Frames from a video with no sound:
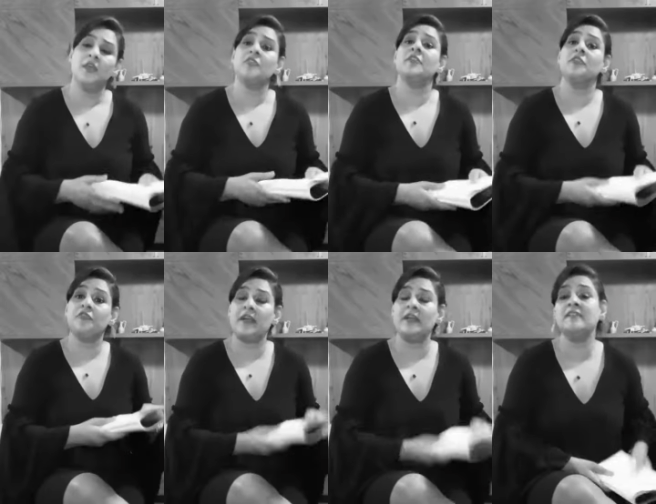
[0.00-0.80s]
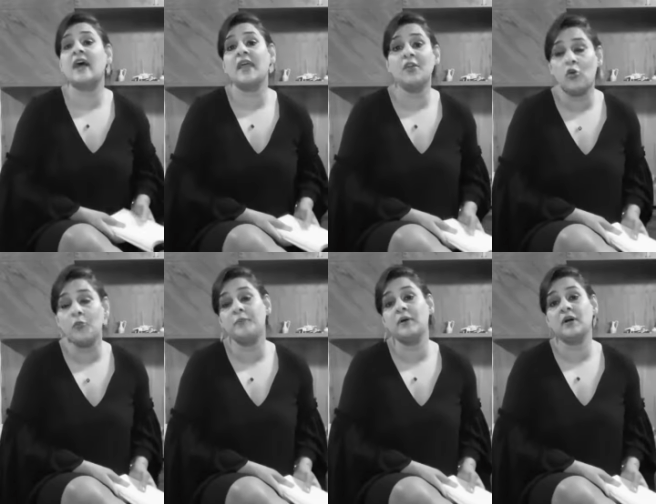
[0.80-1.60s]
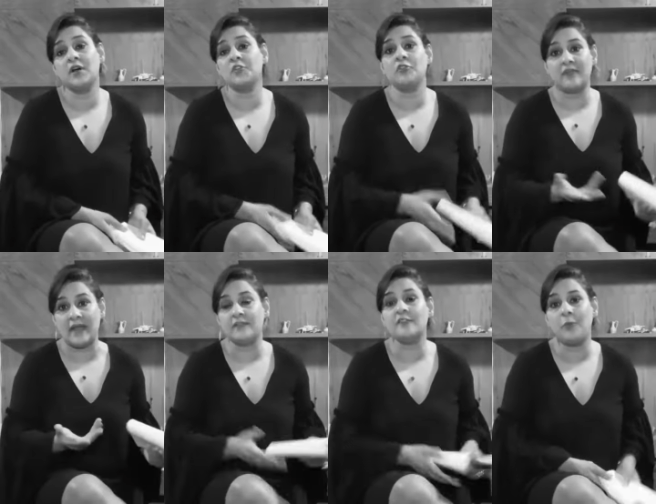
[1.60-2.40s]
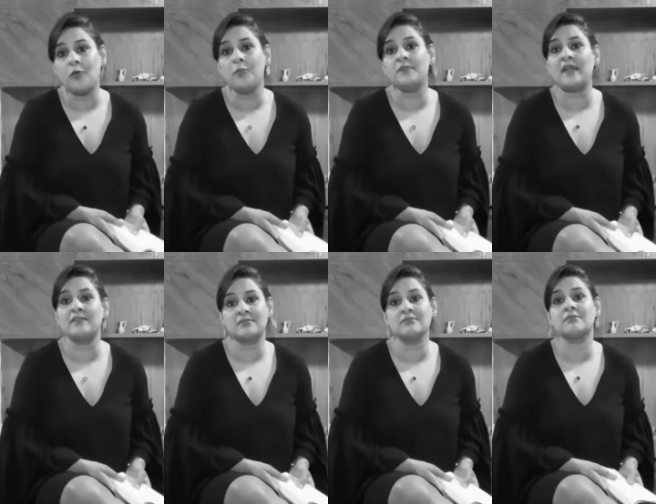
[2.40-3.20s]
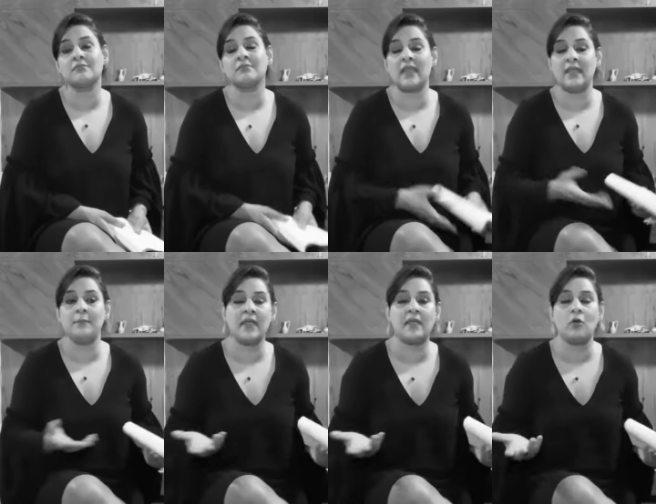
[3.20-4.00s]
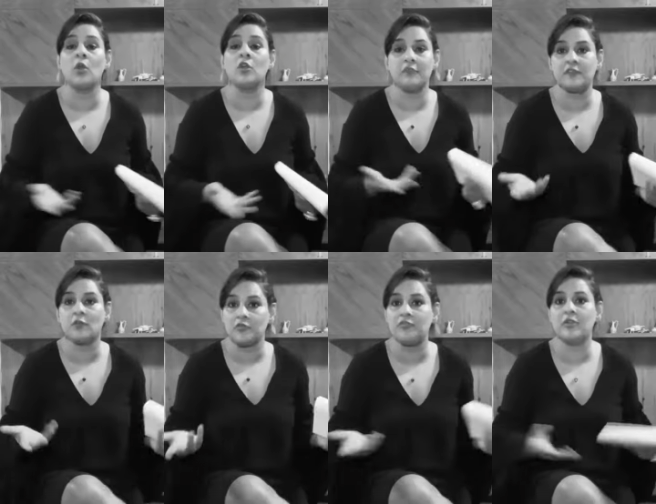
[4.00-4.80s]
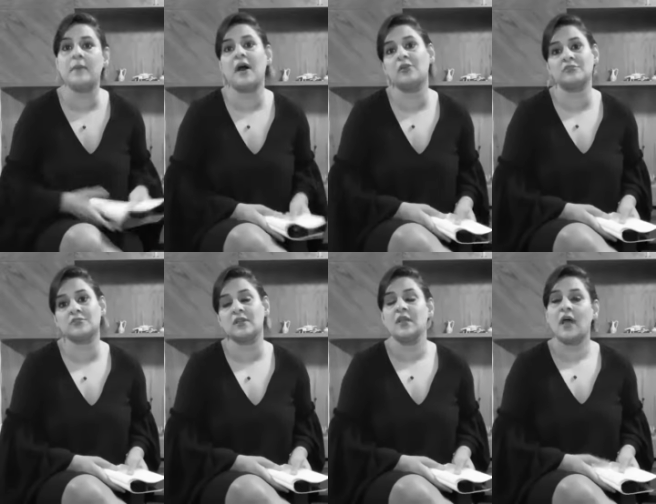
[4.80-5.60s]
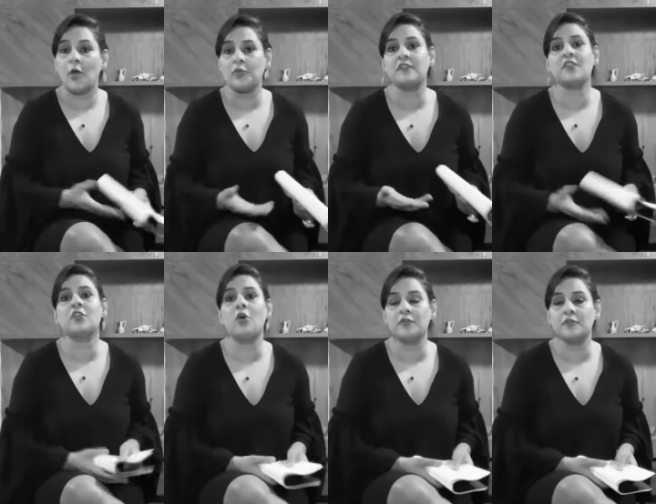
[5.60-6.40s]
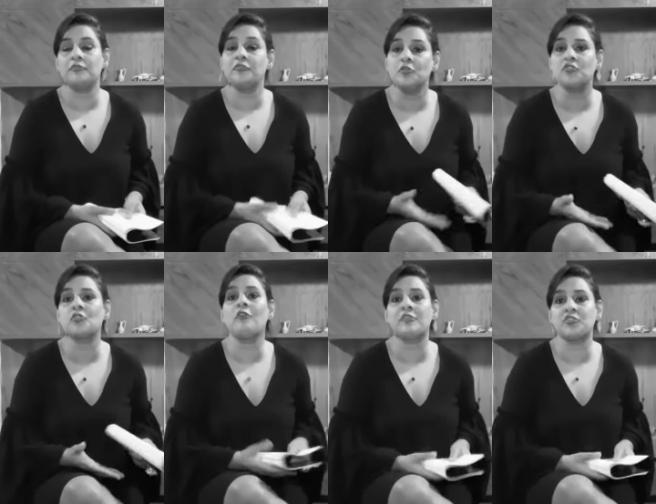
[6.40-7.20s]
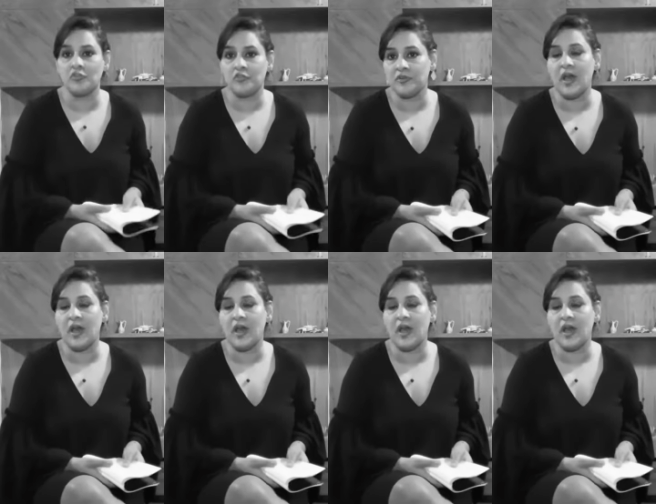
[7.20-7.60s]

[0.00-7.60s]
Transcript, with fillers: So thank you, friends. I hope uh, you've liked these poems and they make all of us thoughtful about how to secure the future of our children,